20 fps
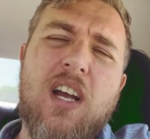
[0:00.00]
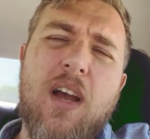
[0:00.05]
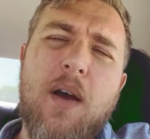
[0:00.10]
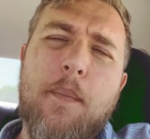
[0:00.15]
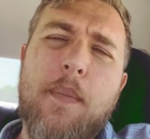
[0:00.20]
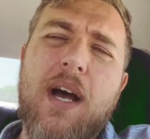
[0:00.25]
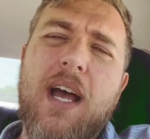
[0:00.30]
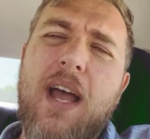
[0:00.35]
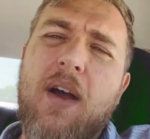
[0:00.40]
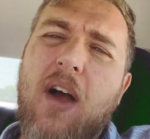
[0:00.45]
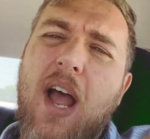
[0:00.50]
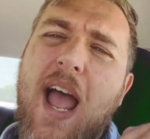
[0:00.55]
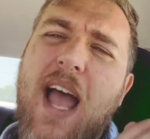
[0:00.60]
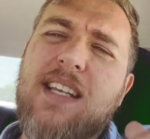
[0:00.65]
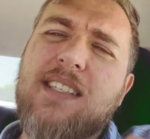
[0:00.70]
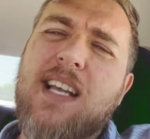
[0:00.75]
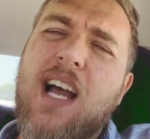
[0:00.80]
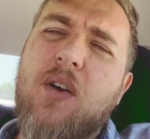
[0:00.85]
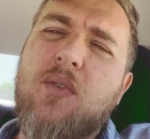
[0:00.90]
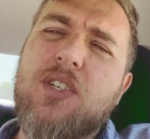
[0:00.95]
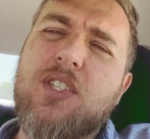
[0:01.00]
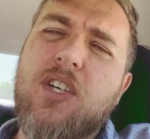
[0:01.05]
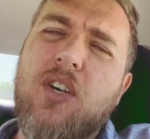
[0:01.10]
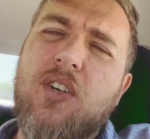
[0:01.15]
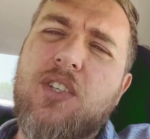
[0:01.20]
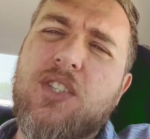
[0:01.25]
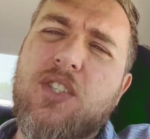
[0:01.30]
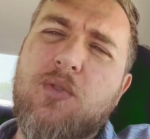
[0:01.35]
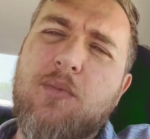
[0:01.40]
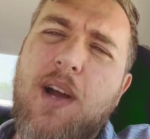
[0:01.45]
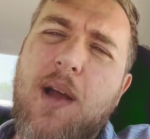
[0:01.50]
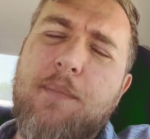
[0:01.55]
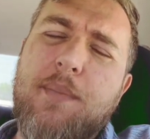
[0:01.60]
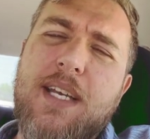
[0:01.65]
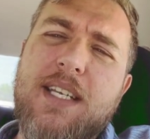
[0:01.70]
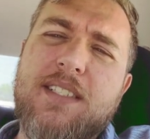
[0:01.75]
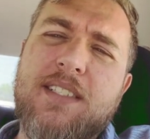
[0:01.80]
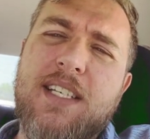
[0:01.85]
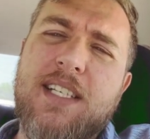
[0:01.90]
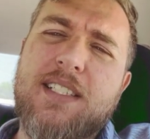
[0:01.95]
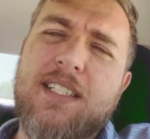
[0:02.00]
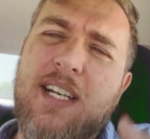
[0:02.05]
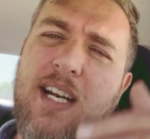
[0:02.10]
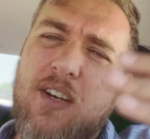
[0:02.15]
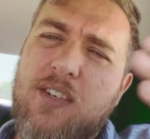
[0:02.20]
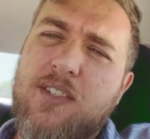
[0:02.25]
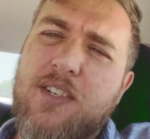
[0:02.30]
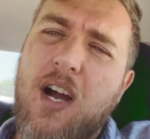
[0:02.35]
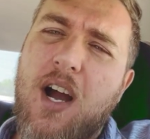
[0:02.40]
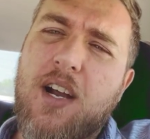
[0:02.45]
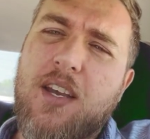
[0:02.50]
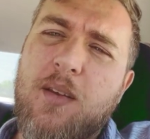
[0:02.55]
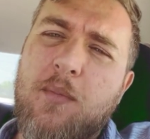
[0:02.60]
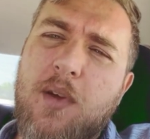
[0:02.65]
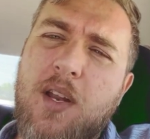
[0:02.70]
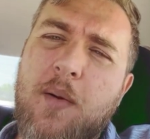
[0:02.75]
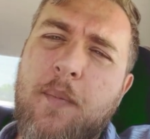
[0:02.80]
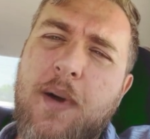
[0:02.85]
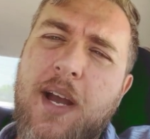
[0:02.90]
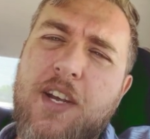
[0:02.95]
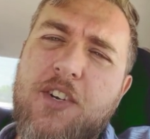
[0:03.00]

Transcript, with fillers: But as I was going through my business and I was documenting my